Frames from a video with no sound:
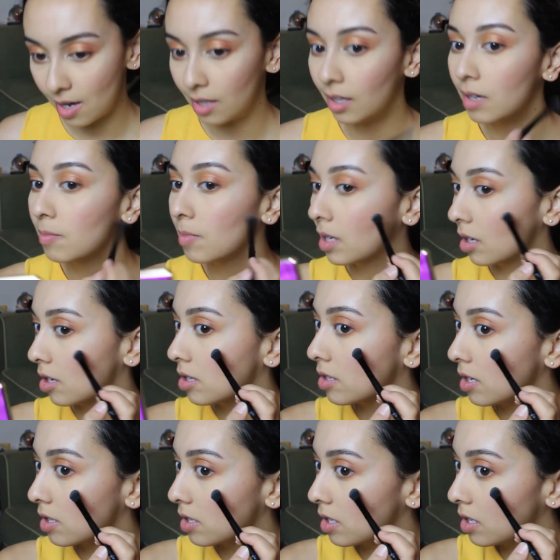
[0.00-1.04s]
highlight because
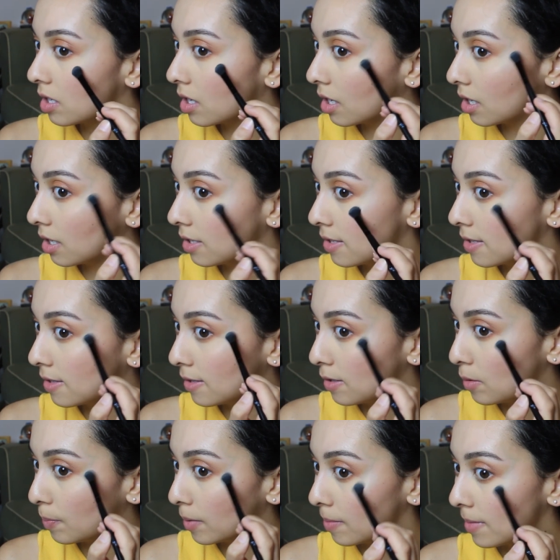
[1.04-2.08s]
it's not
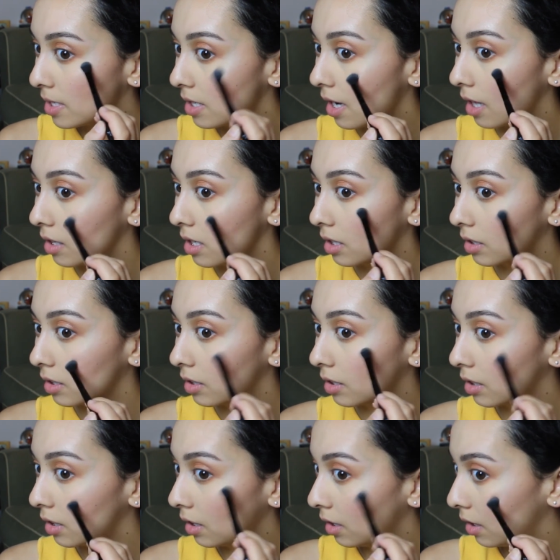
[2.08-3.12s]
super metallic.
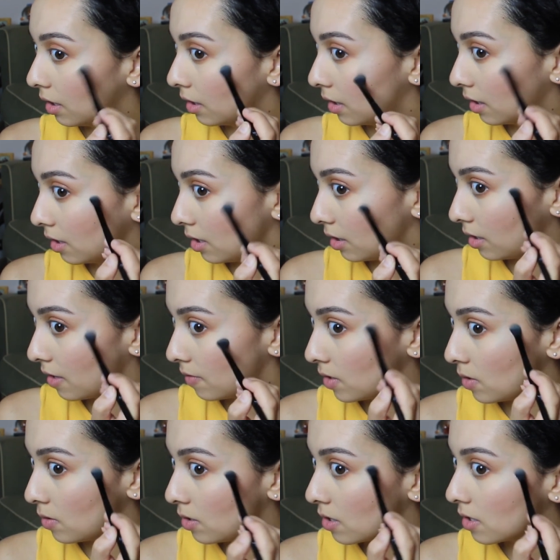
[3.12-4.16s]

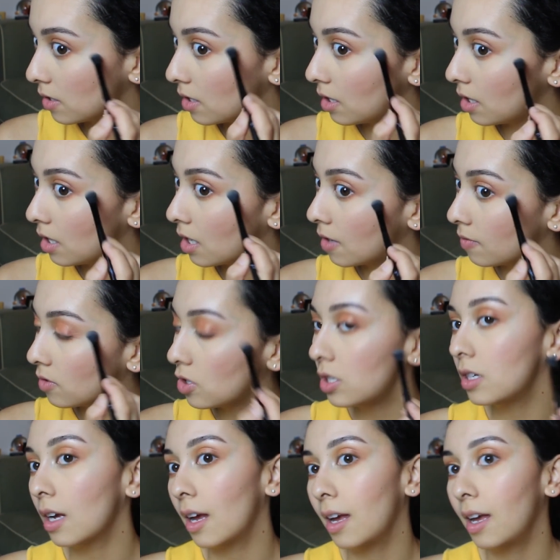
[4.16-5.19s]
Gives you just enough
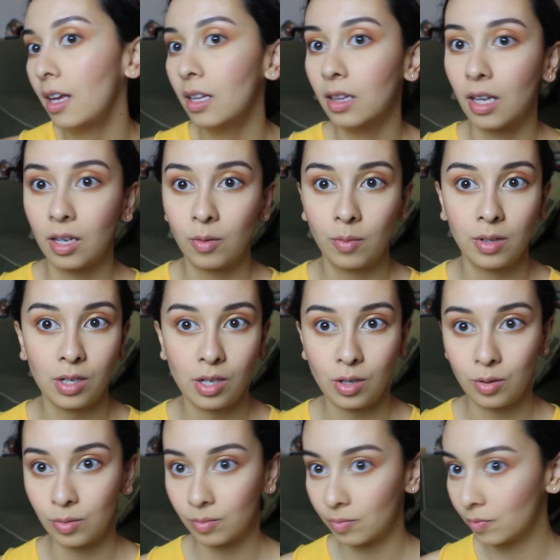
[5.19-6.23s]
shine, like when
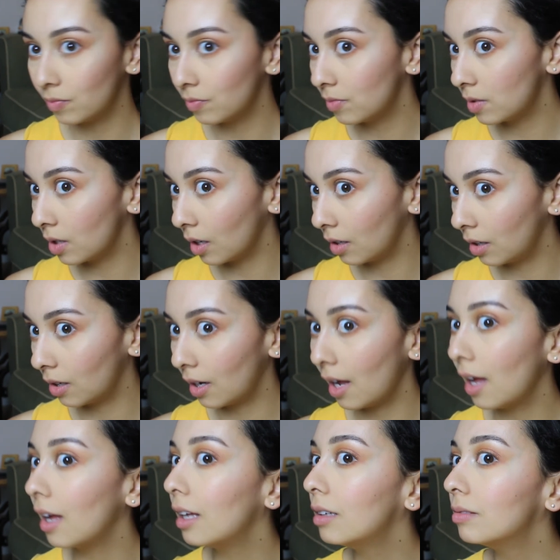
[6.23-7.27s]
you turn your
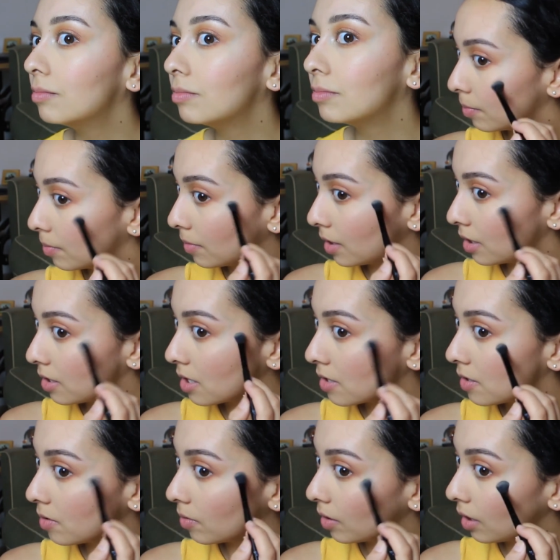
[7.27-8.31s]
head. It
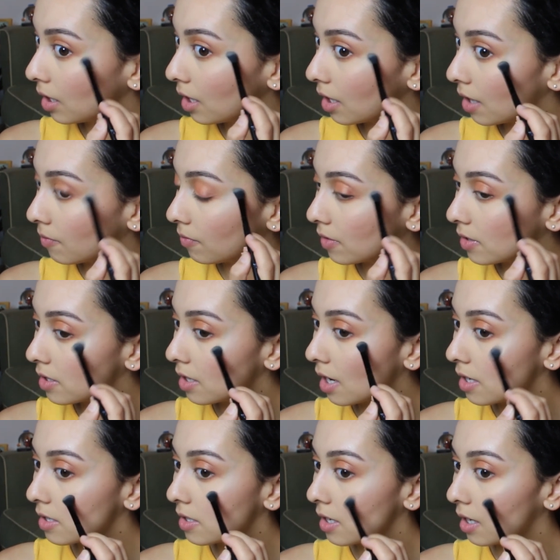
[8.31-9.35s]
doesn't really
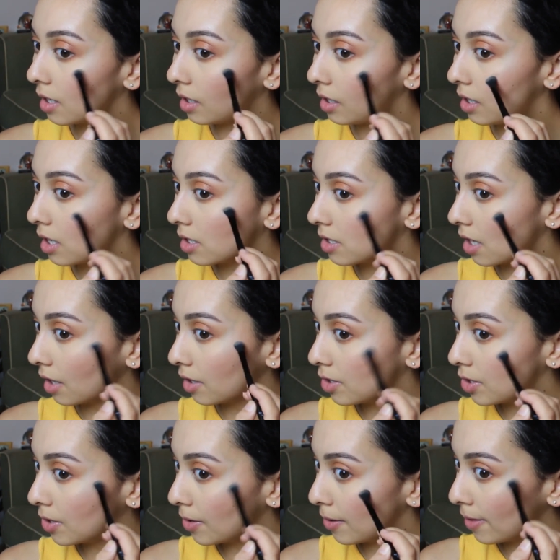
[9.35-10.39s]
emphasize any
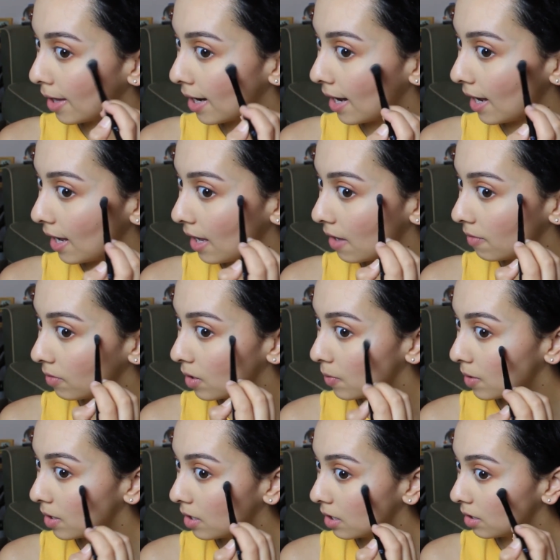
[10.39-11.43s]
texture that I have
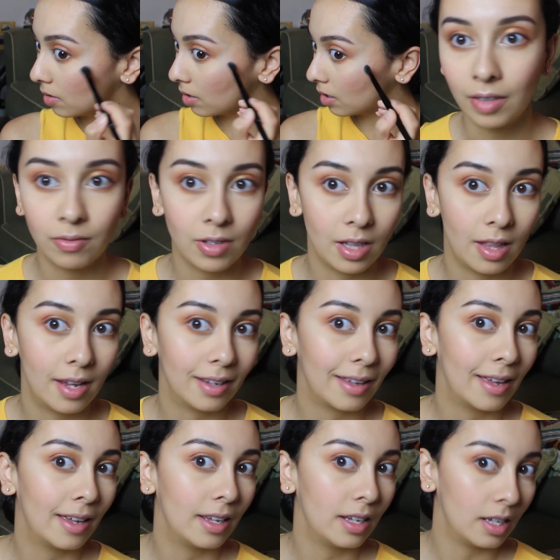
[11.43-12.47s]
going on. I feel
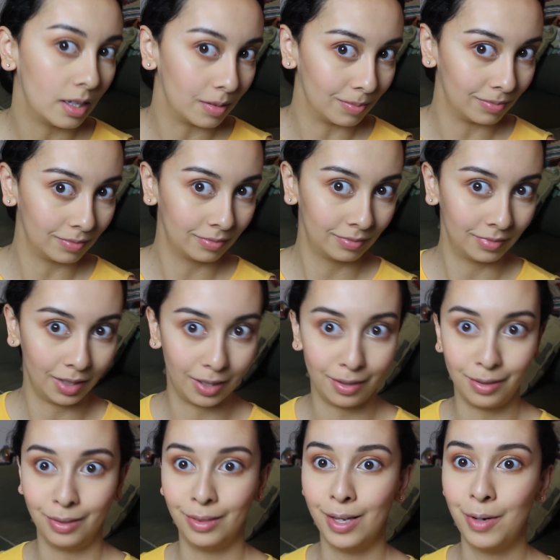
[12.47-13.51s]
like I am
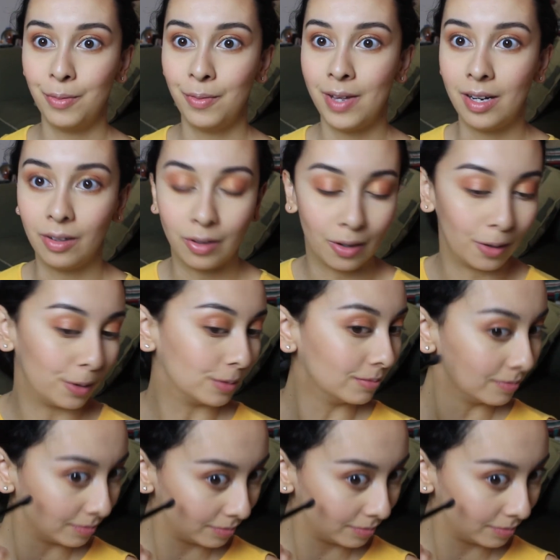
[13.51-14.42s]
glowing, girl.